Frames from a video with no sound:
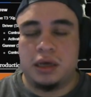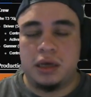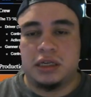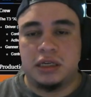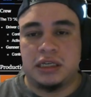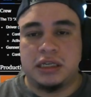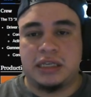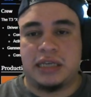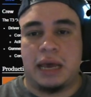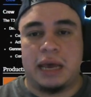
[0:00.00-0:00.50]

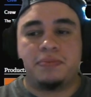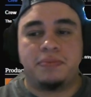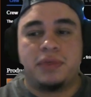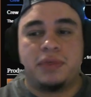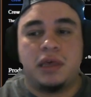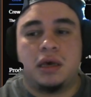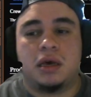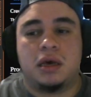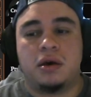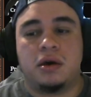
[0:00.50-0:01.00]
Same
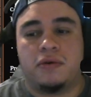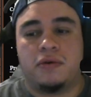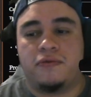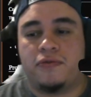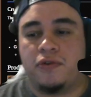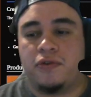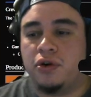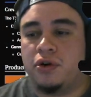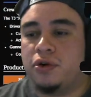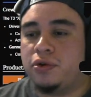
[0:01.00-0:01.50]
thing
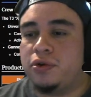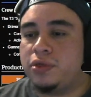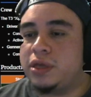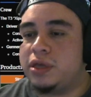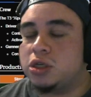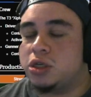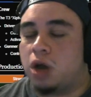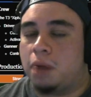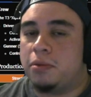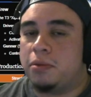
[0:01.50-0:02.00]
for
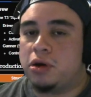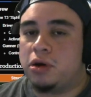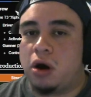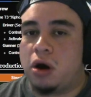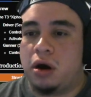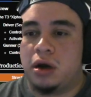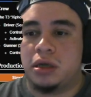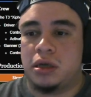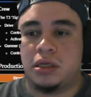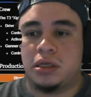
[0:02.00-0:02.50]
these armored
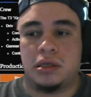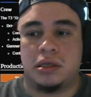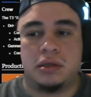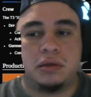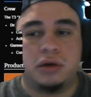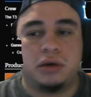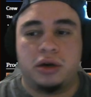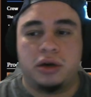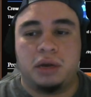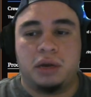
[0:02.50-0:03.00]
cars.
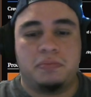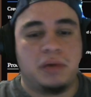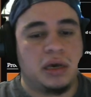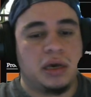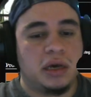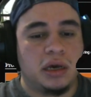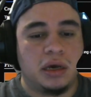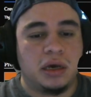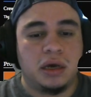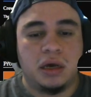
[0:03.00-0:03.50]
They're going to
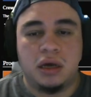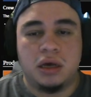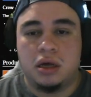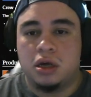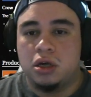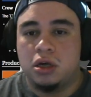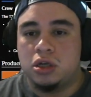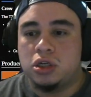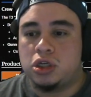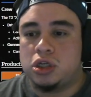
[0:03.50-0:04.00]
be
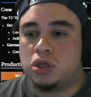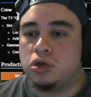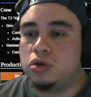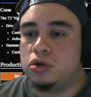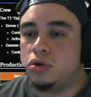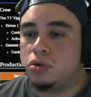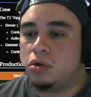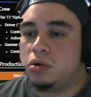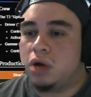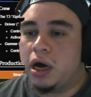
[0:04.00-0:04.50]

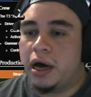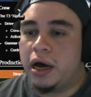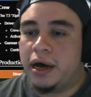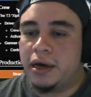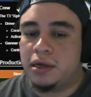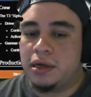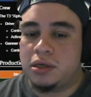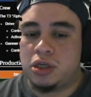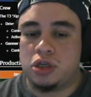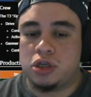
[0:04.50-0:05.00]

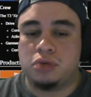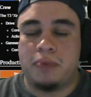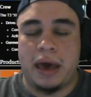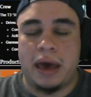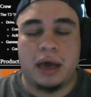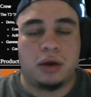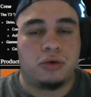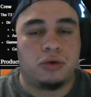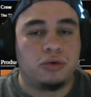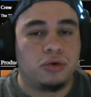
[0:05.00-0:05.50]

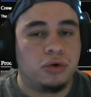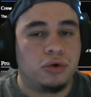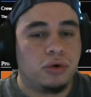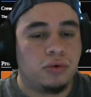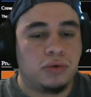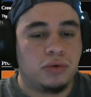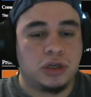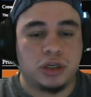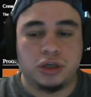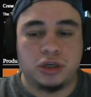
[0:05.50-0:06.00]
two-man crew,
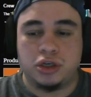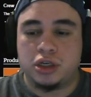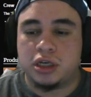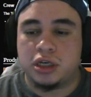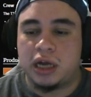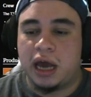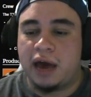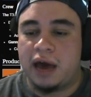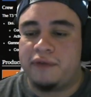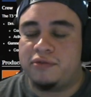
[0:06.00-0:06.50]
which you're just
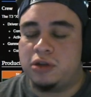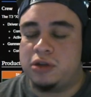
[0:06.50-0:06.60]
going to have the